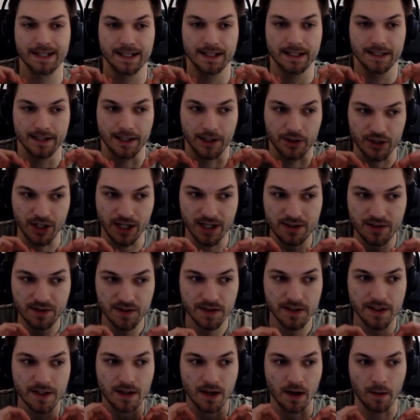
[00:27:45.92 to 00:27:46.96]
the changes
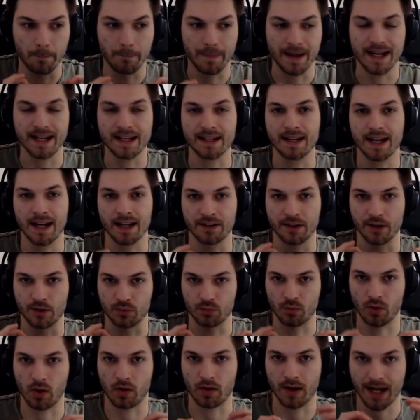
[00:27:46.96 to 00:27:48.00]
here are made at the
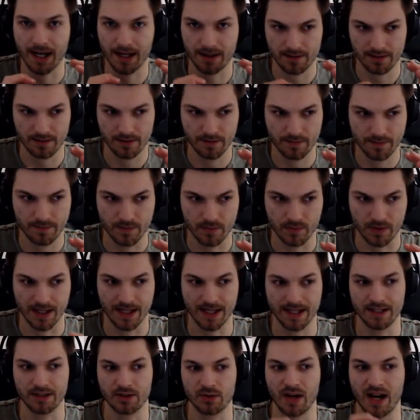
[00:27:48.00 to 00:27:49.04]
wrong end,
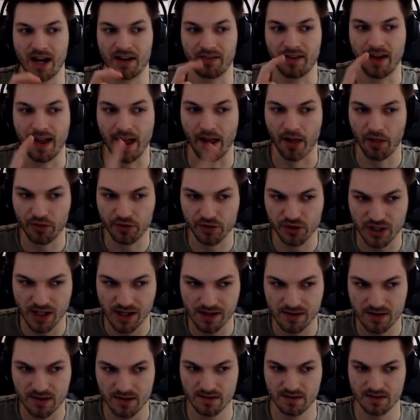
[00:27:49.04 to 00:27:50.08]
right? You have health
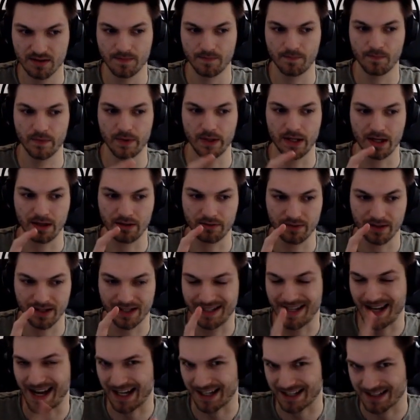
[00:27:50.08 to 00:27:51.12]
changes, you have
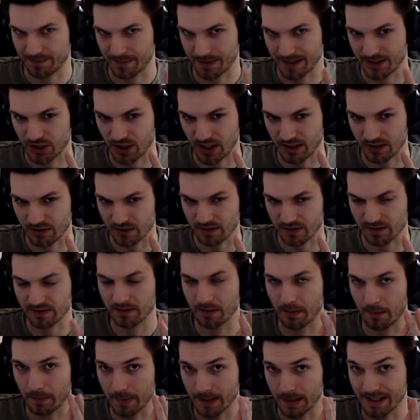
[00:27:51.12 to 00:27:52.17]
attack speed change.
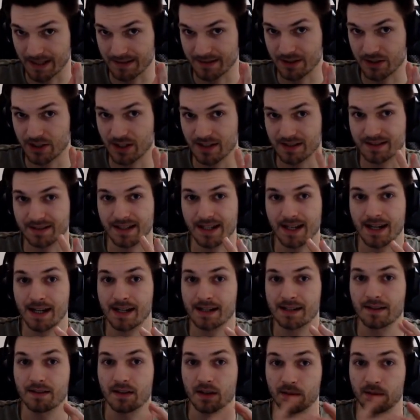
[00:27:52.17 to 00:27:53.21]
But as I just
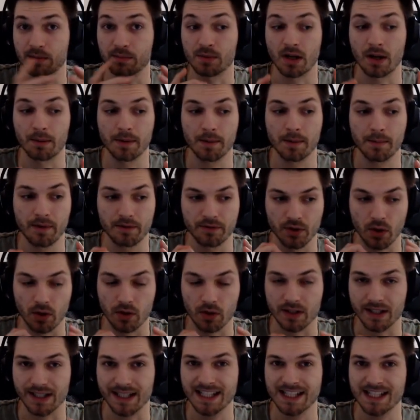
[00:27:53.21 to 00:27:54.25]
said, the problem of an
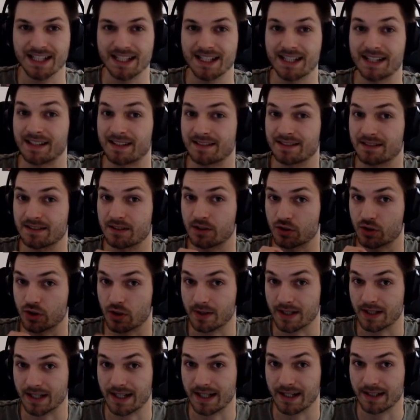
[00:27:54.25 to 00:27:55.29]
Orchid is the
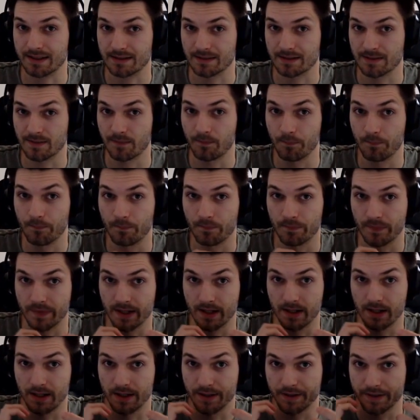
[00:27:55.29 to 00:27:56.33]
Shuriken,
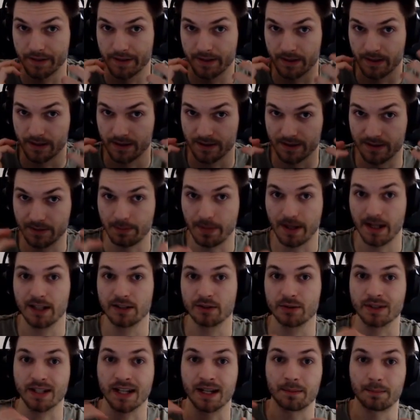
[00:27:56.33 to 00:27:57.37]
the spell
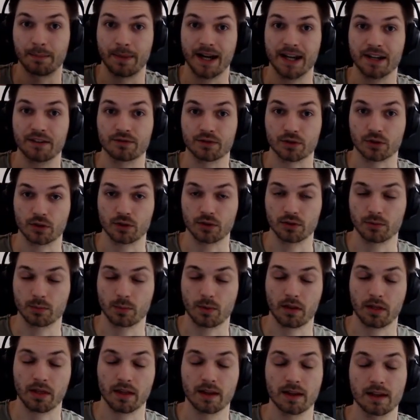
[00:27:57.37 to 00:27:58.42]
you can buy for gold
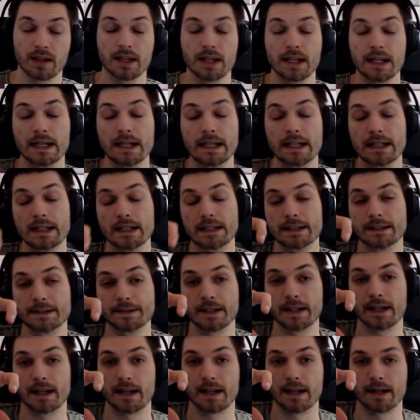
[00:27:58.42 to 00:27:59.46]
with.
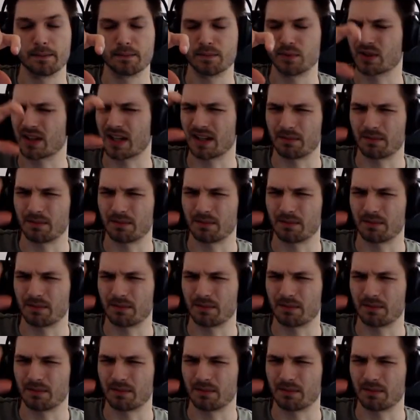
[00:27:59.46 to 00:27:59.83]
You can